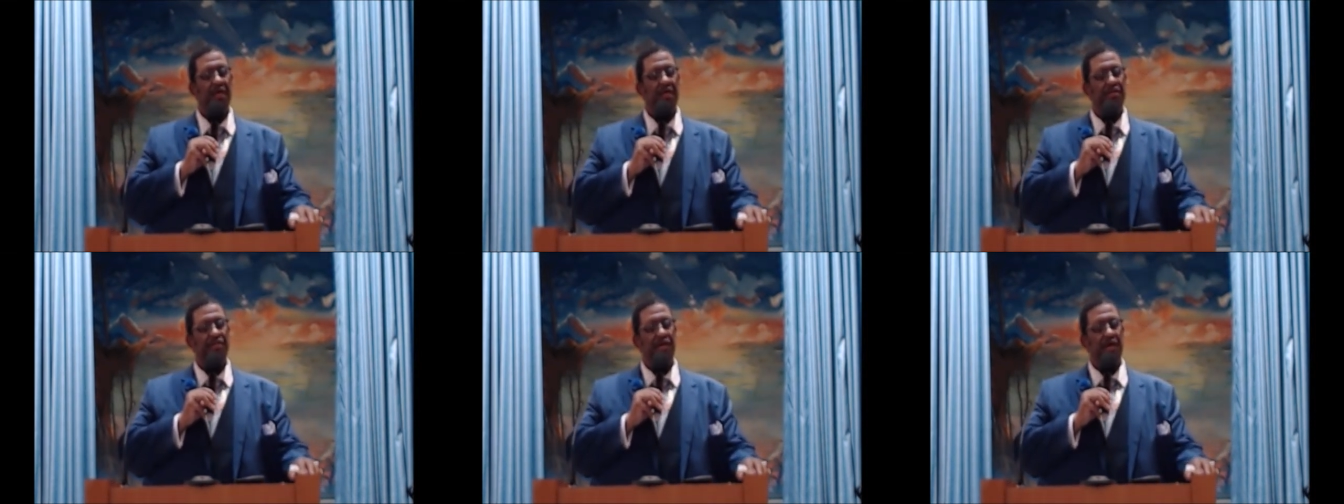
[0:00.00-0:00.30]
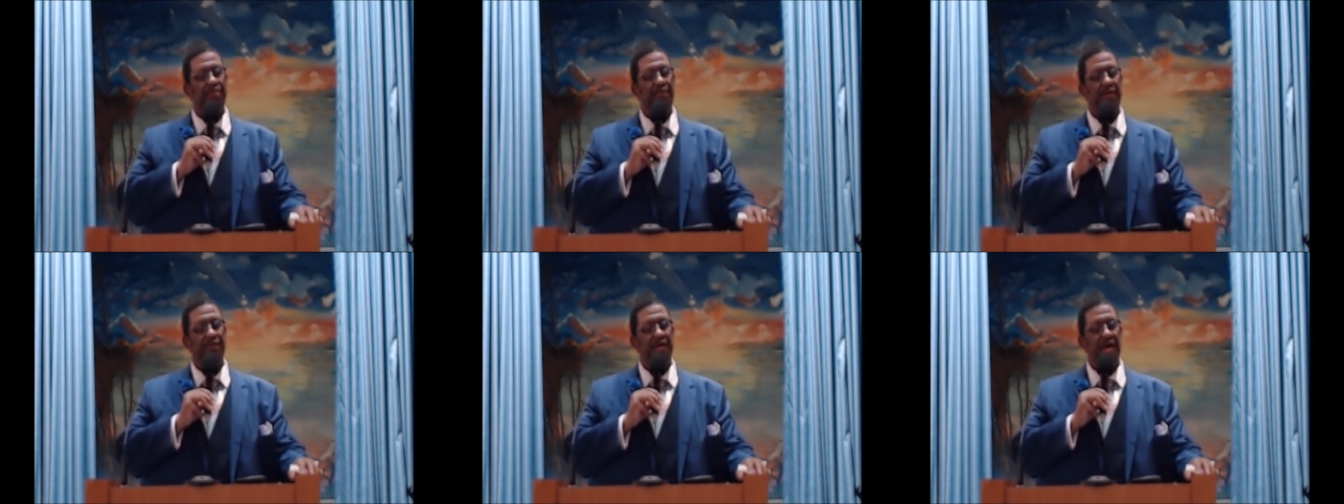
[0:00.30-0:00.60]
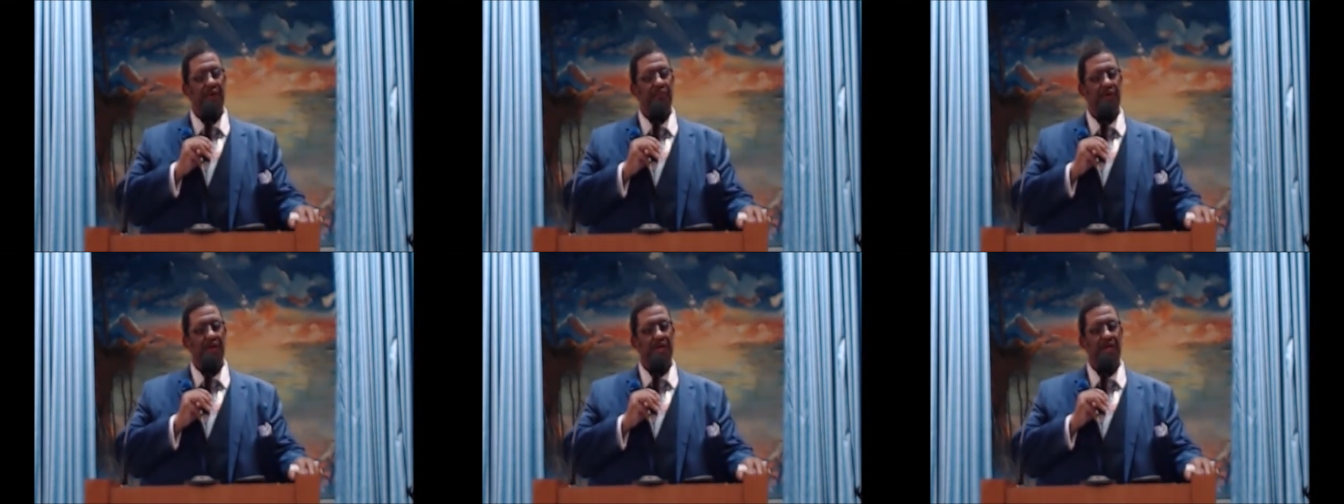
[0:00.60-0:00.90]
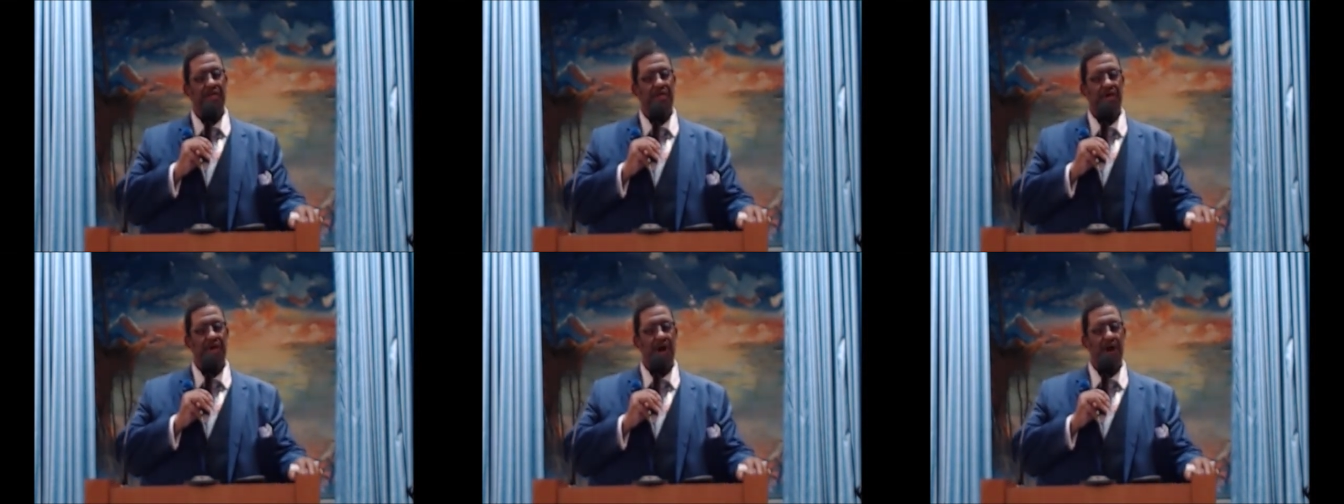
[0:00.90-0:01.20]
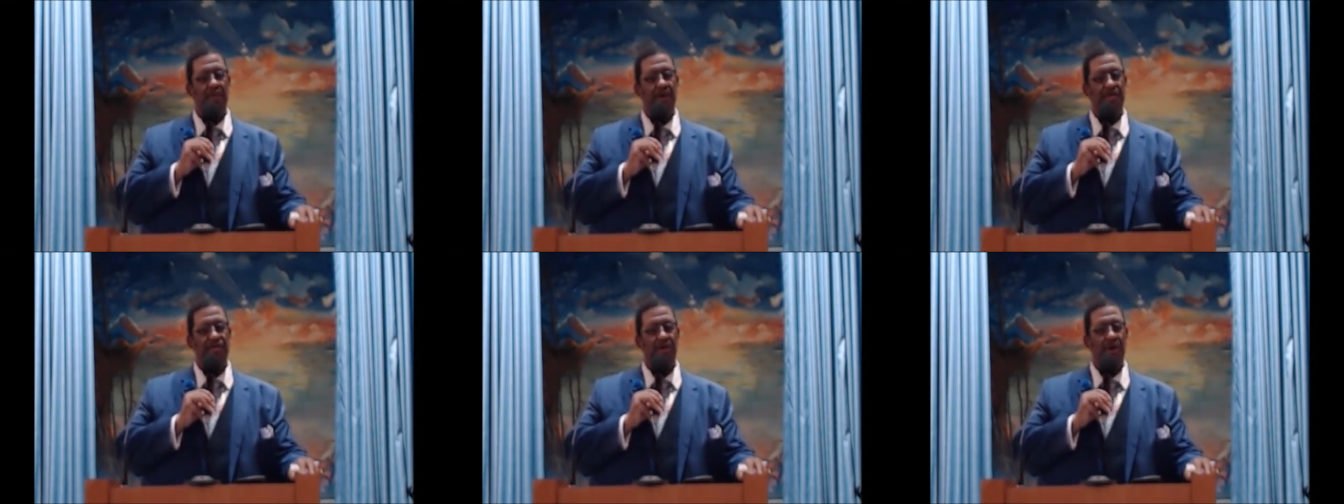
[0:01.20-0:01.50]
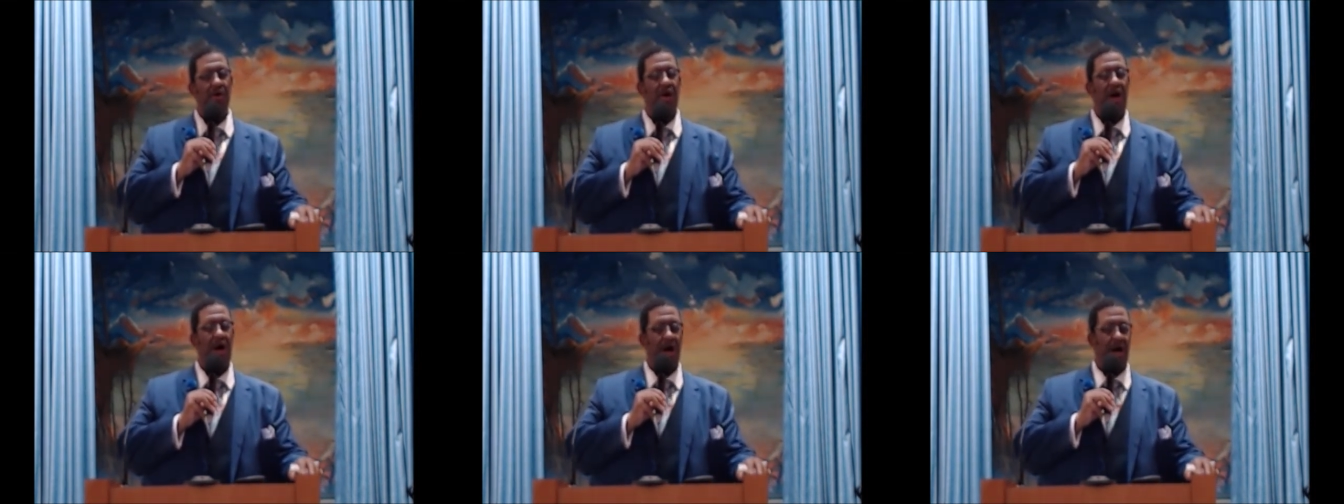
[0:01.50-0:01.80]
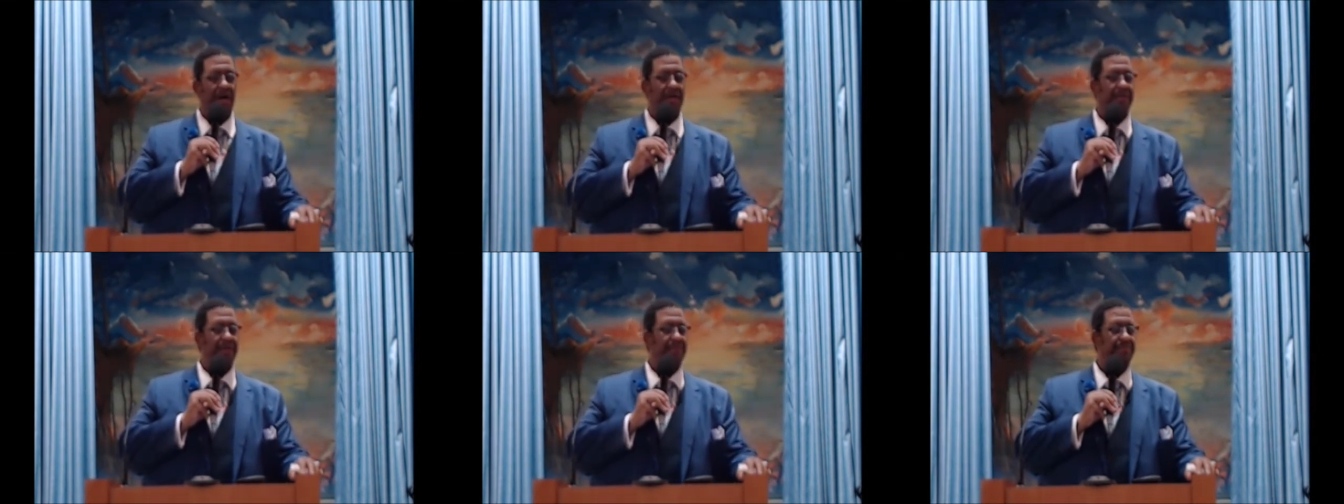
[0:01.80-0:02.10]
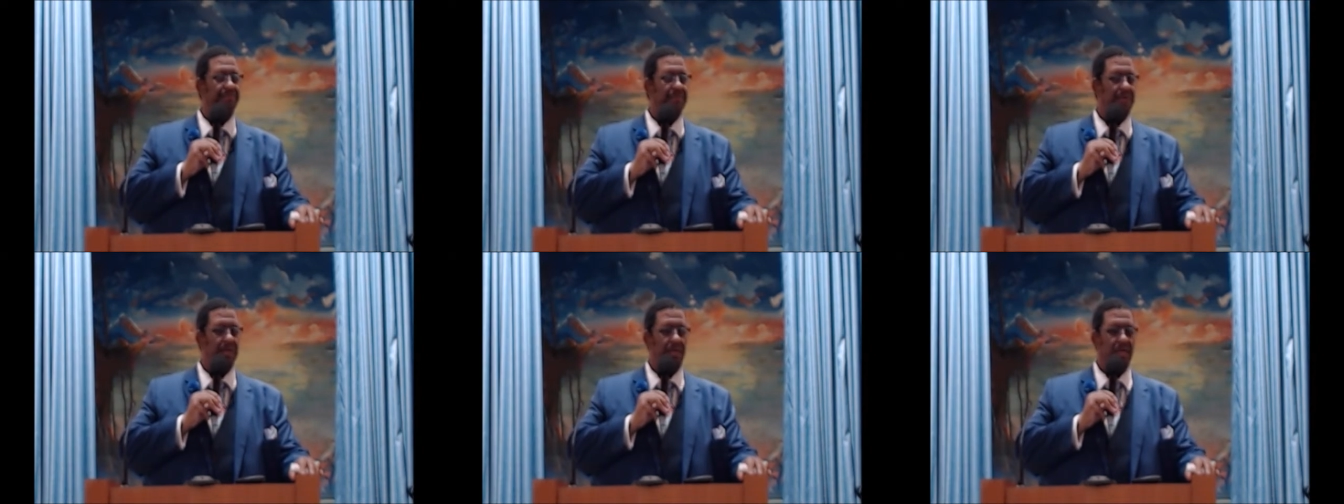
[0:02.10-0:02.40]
something that will encourage your heart.